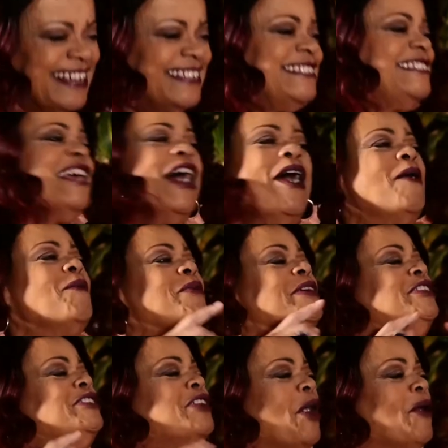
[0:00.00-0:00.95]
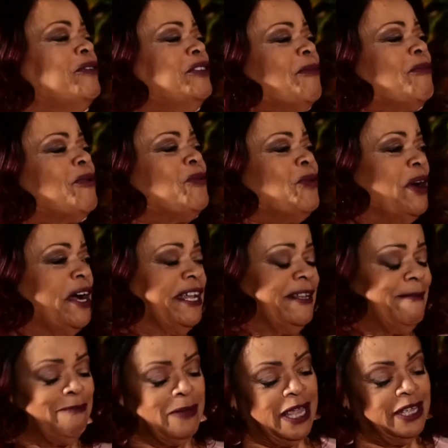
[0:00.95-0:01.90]
So we know number one,
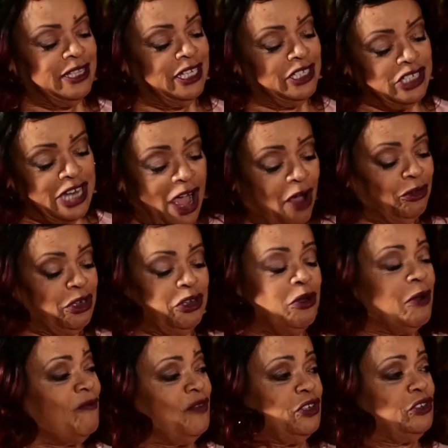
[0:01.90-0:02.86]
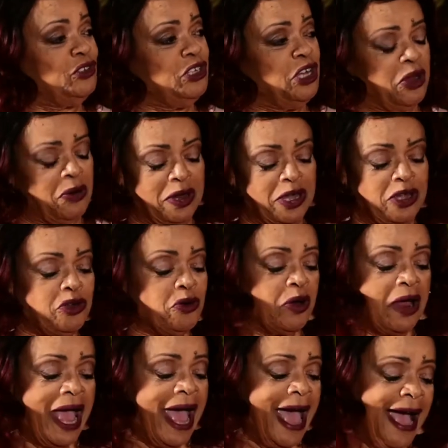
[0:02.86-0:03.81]
that not only you're a visionary, you're
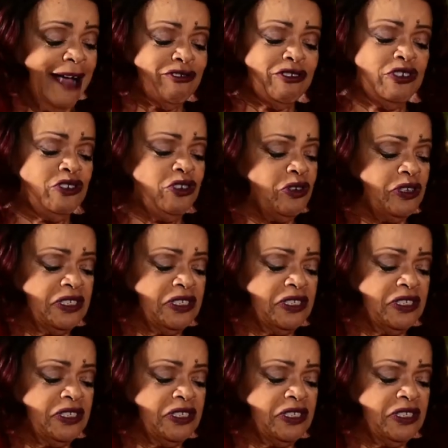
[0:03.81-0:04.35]
an actress, you're a